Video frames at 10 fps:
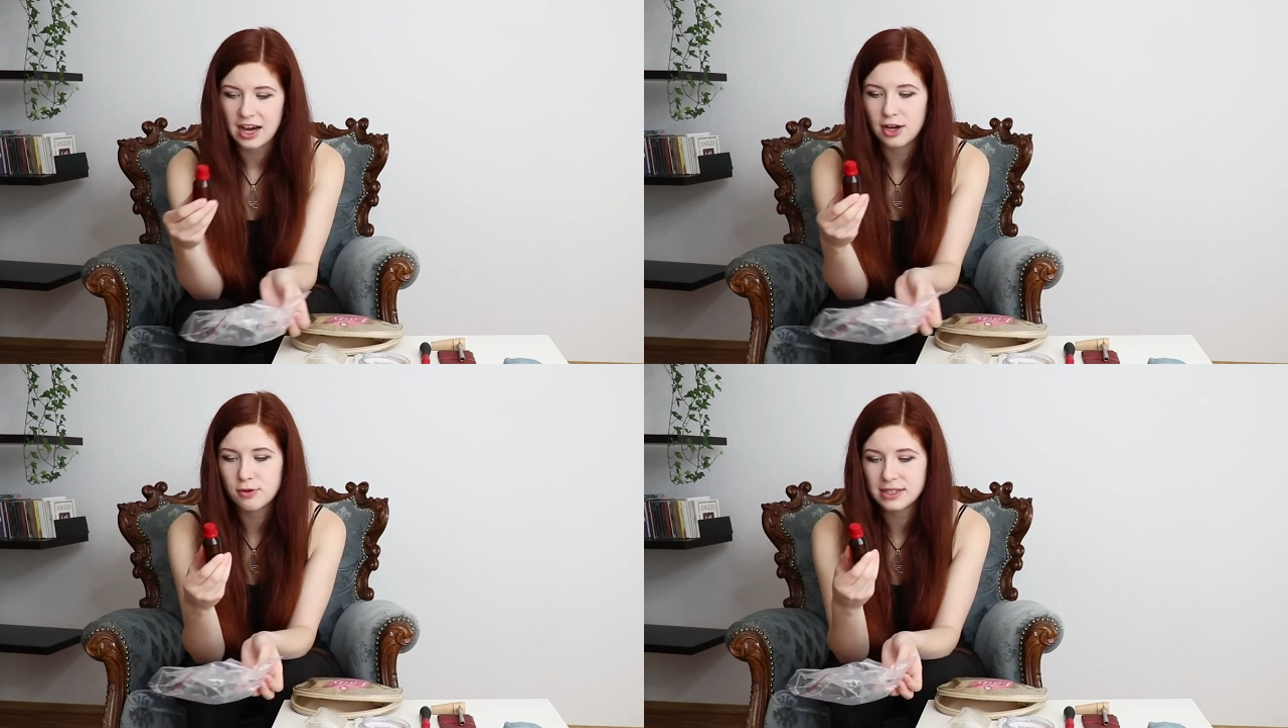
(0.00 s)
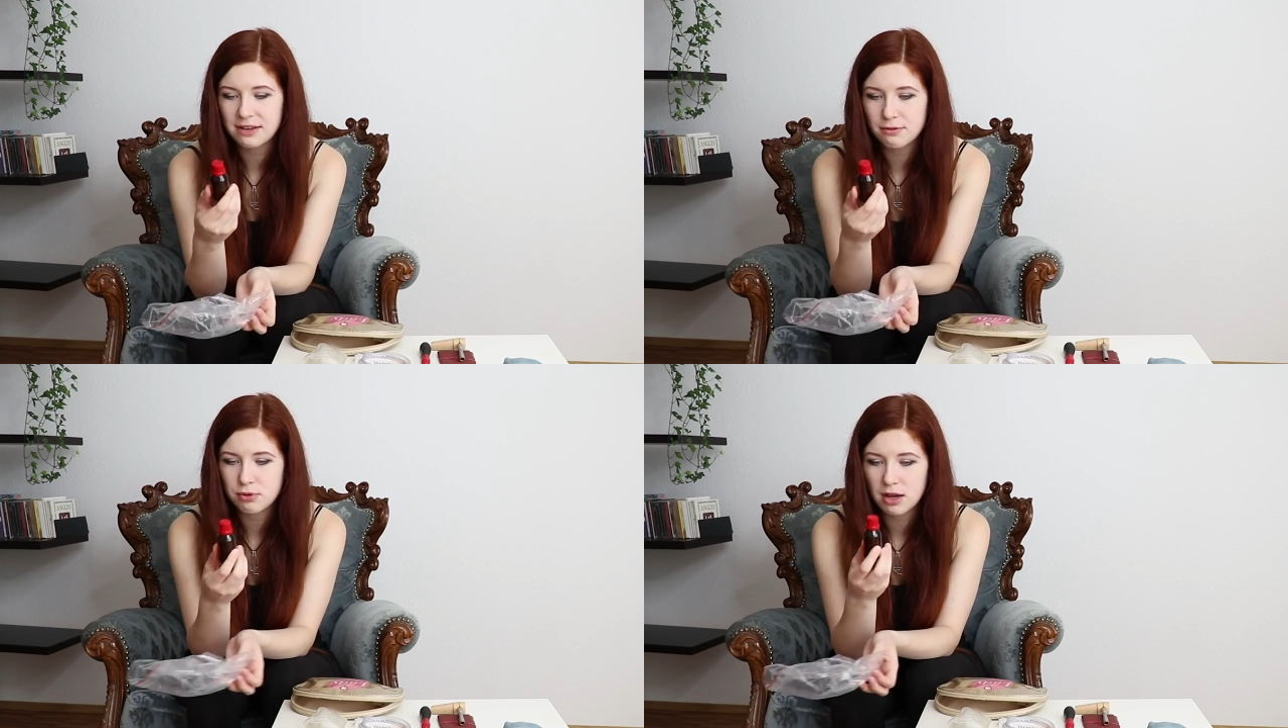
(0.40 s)
I always
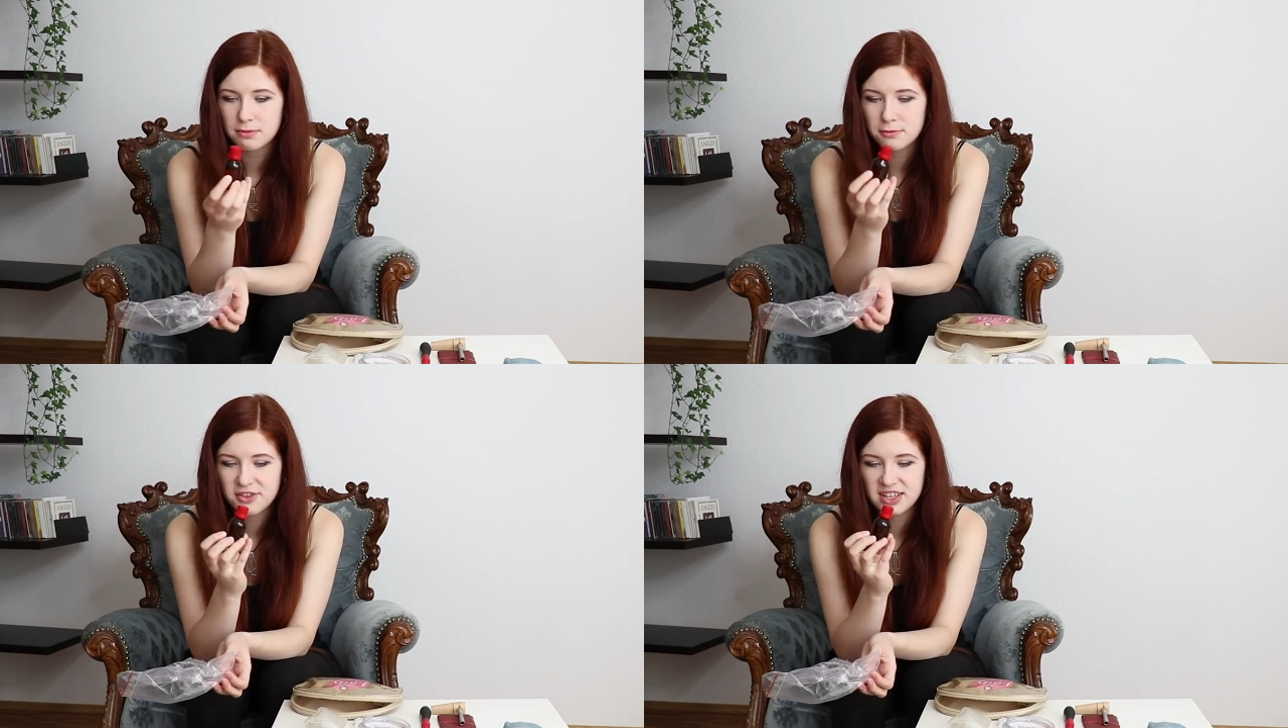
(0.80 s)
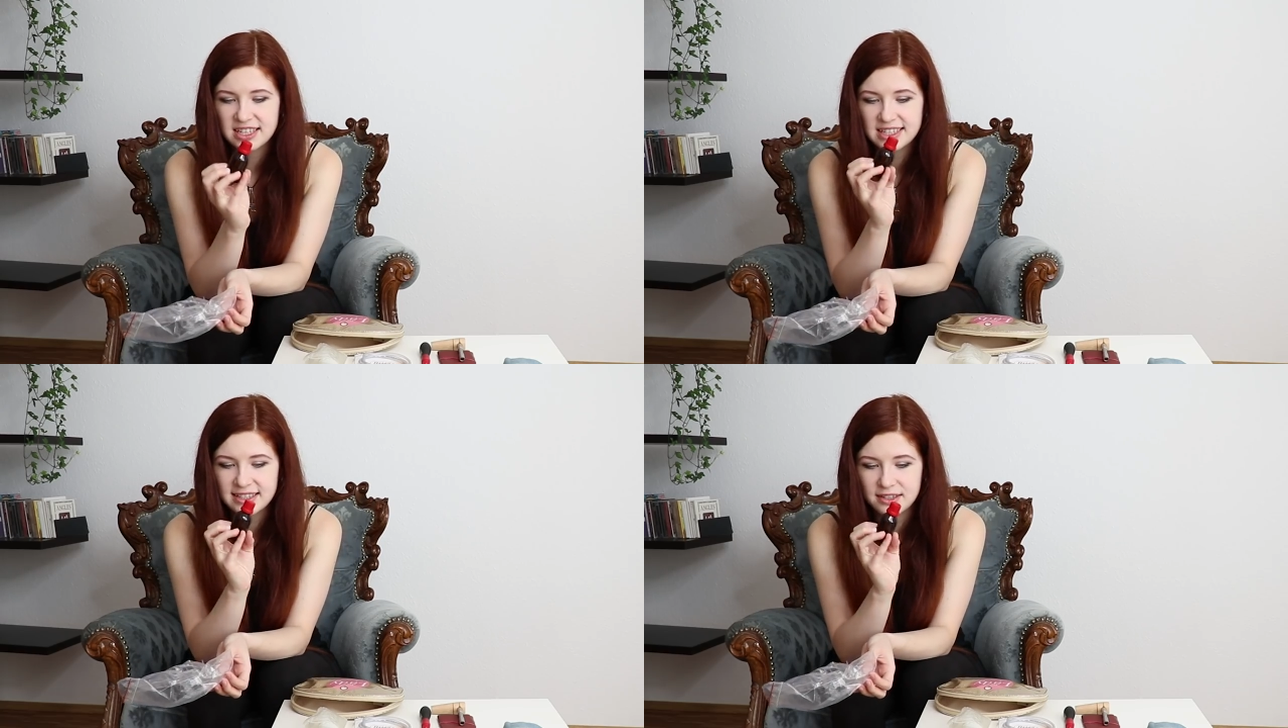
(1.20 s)
have a problem with the
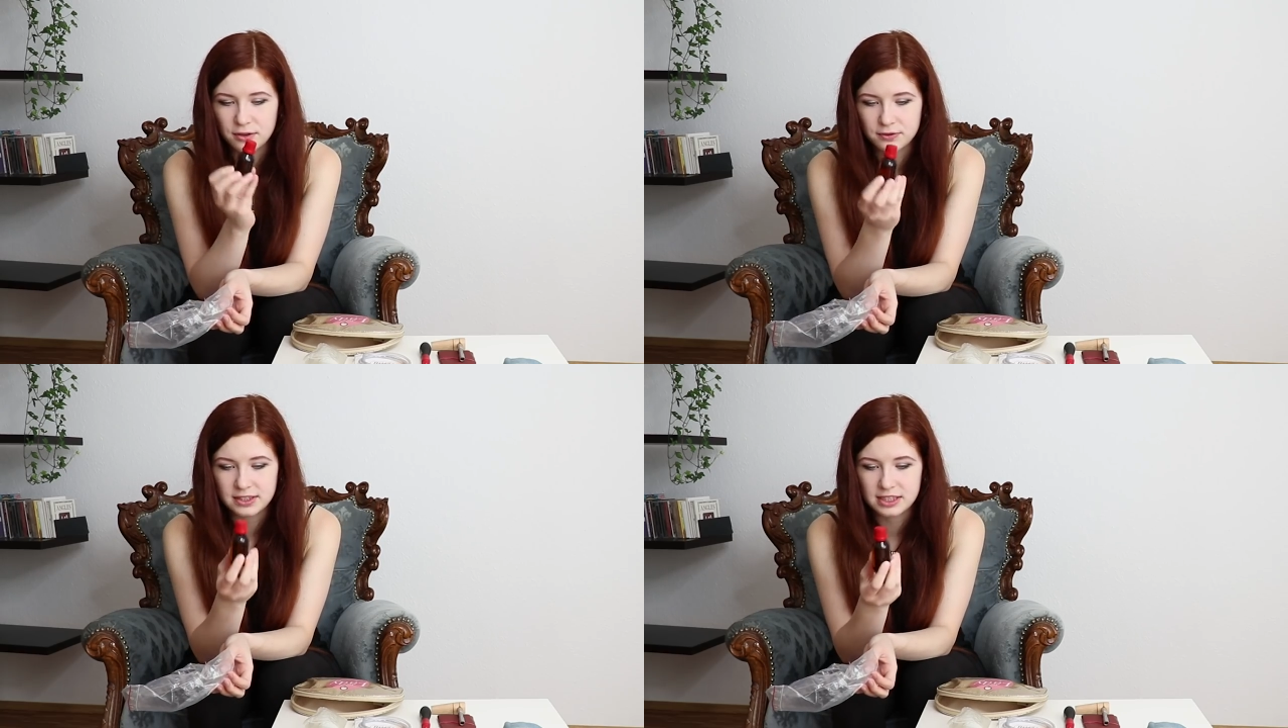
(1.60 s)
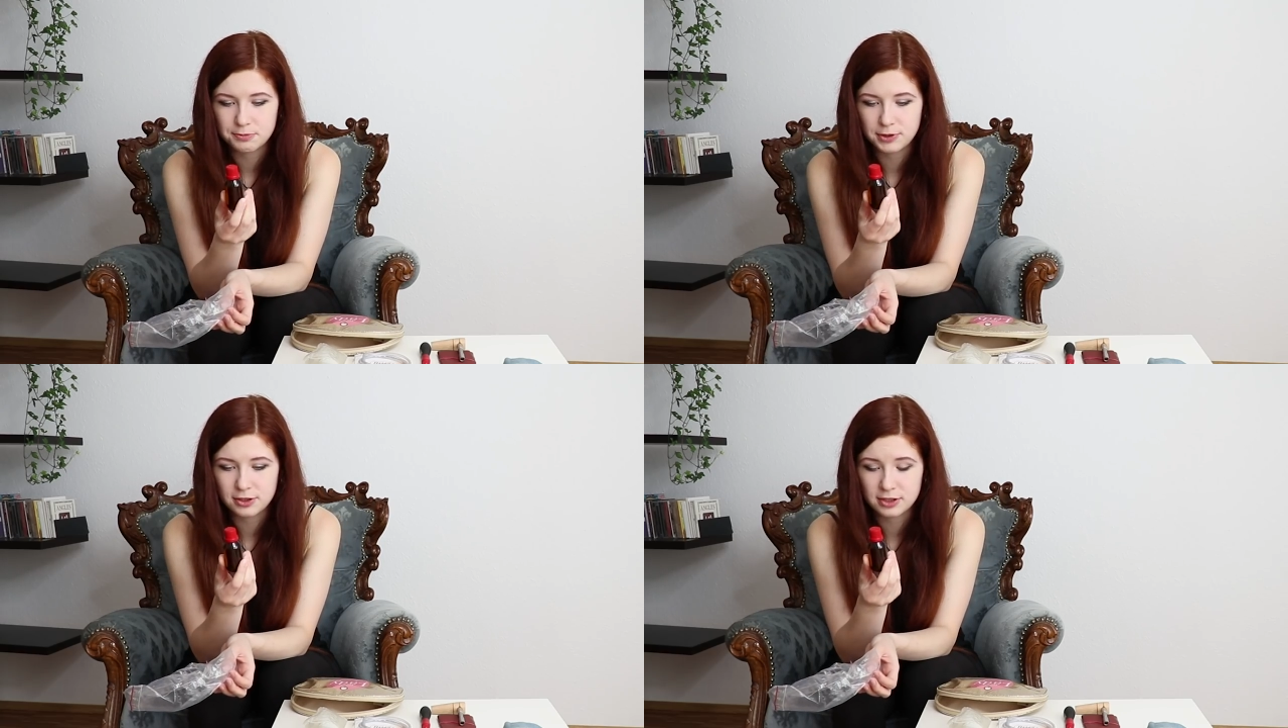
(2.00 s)
lids of these
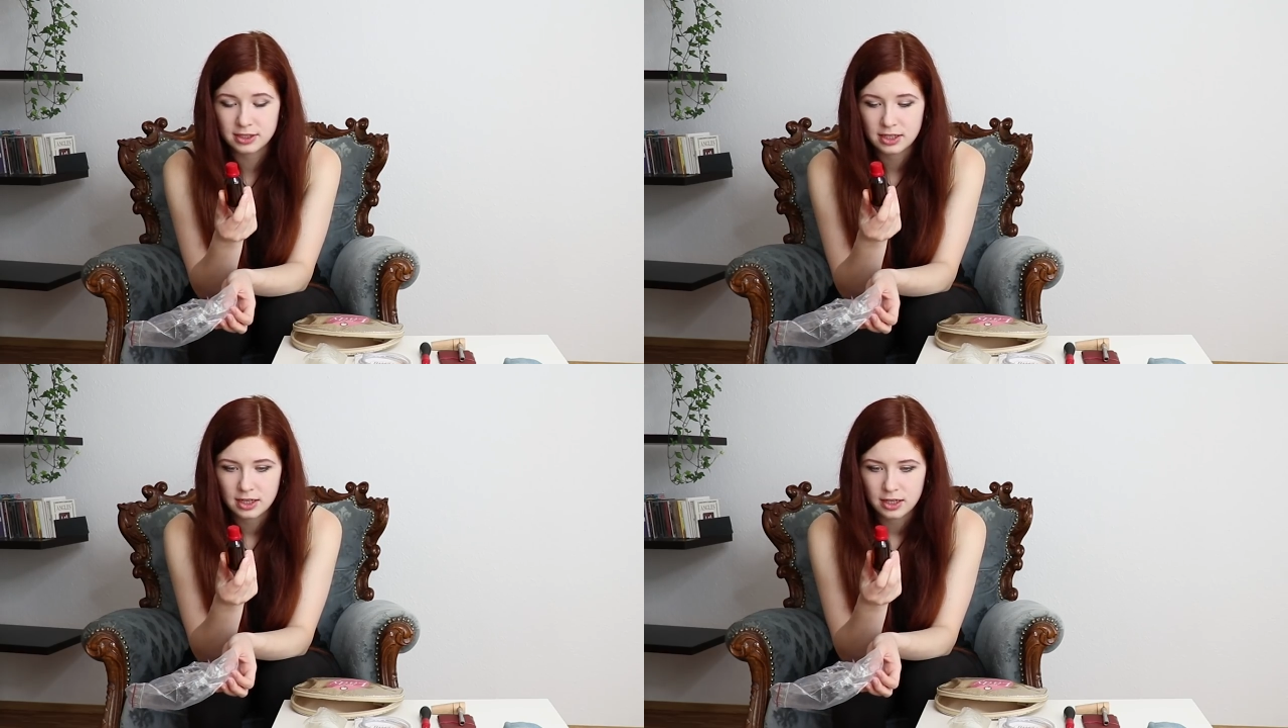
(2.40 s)
because